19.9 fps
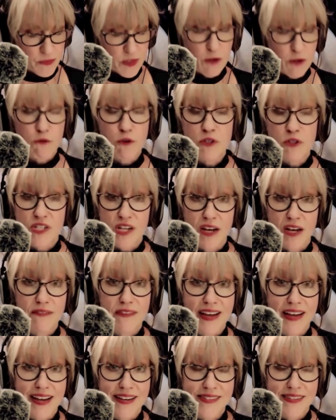First off,
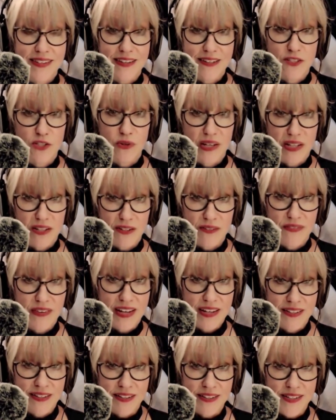asking, do I look
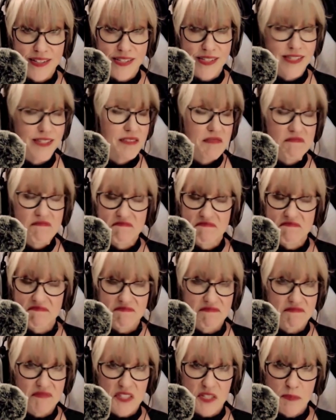fat in this?
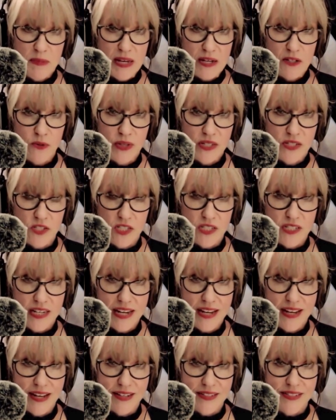It's a bad question to
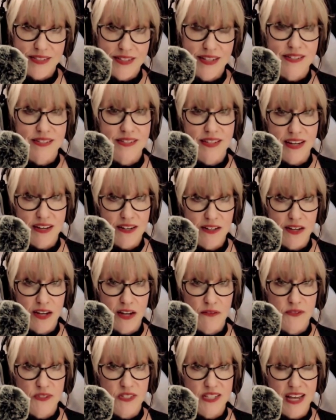ask. And second
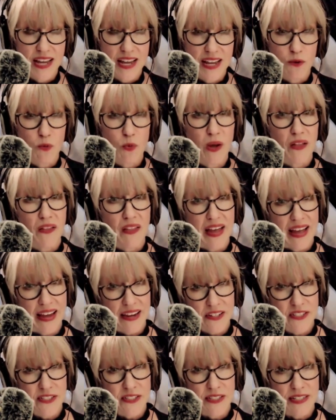off, saying, well,
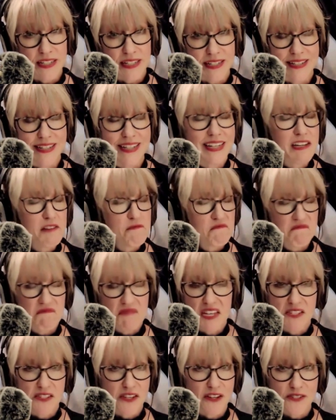actually,
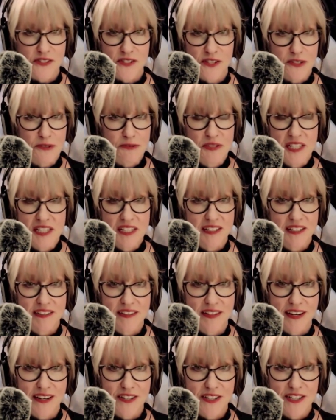is also
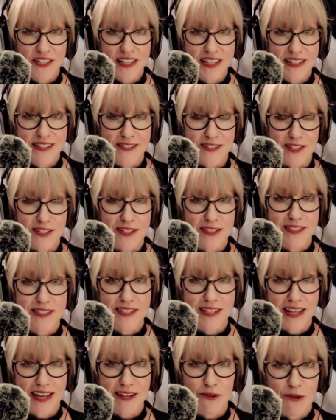not a good answer to
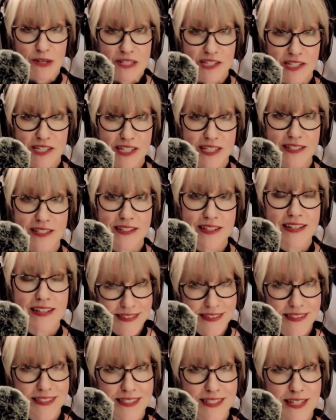that question.
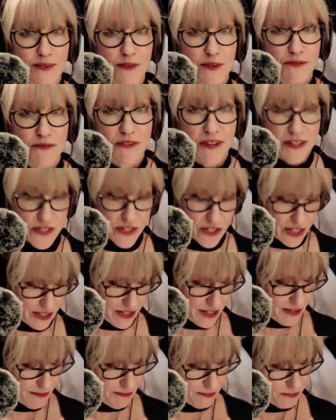Civil
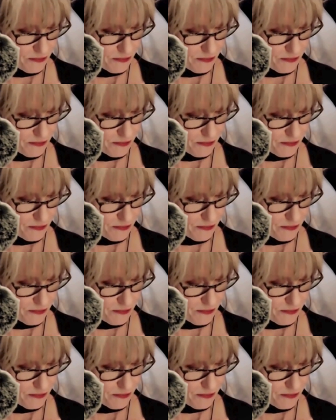falsehoods.